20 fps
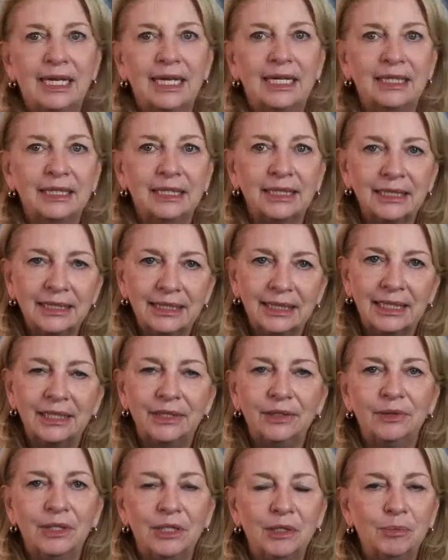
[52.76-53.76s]
and the
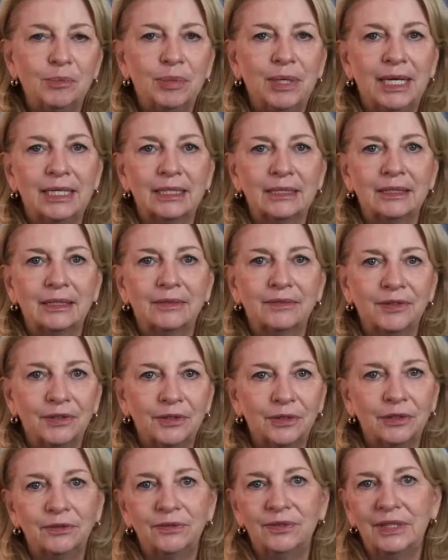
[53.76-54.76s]
continued impact of the
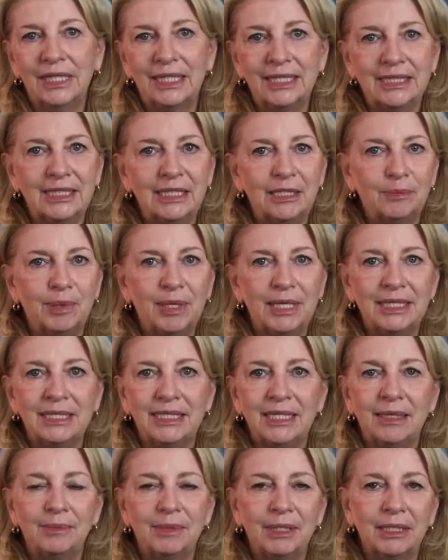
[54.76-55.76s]
COVID-19
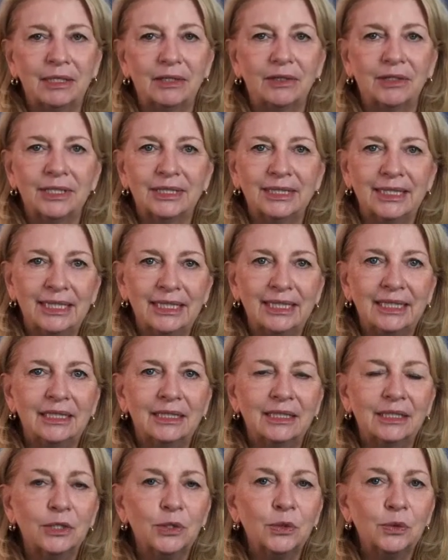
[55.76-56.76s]
pandemic, are taking an
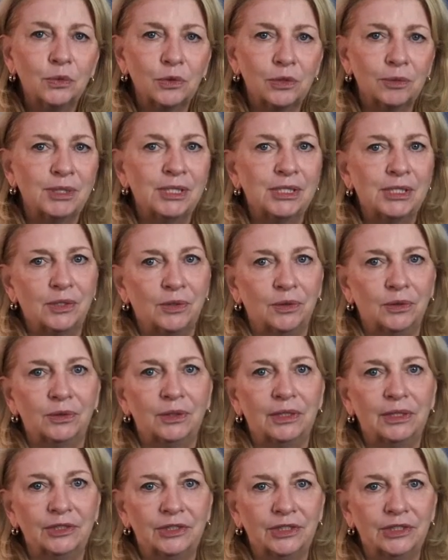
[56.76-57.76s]
enormous toll
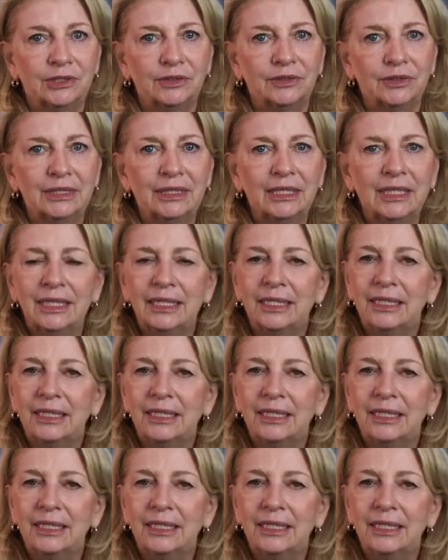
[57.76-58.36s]
on children